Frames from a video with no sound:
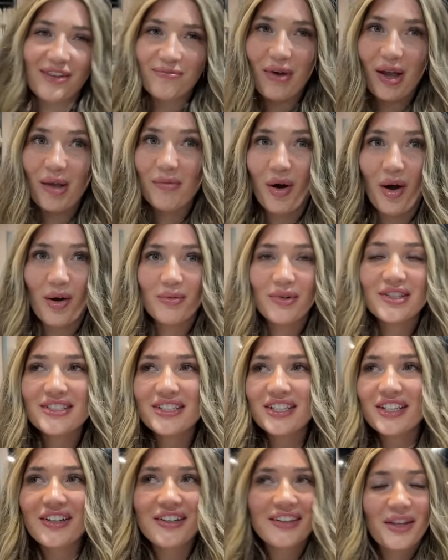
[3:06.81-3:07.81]
my mom was
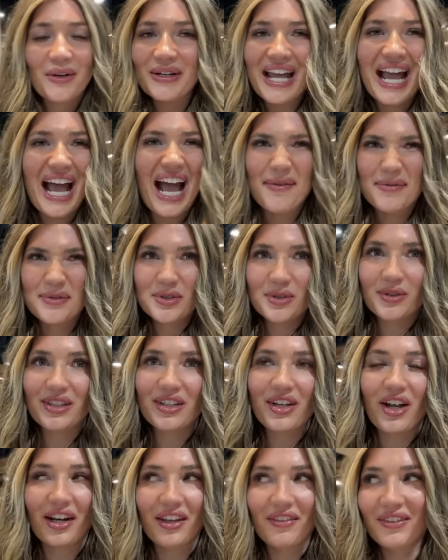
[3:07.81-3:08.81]
here, they would absolutely
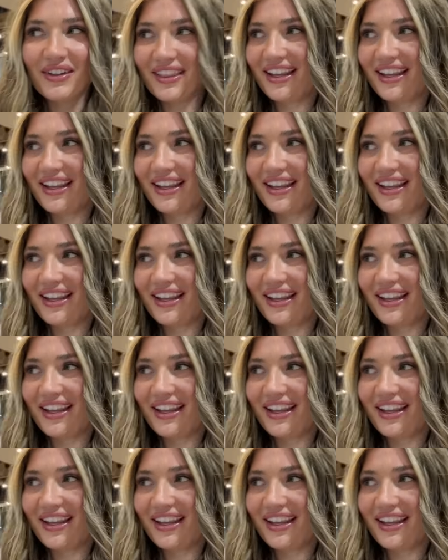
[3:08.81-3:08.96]
not even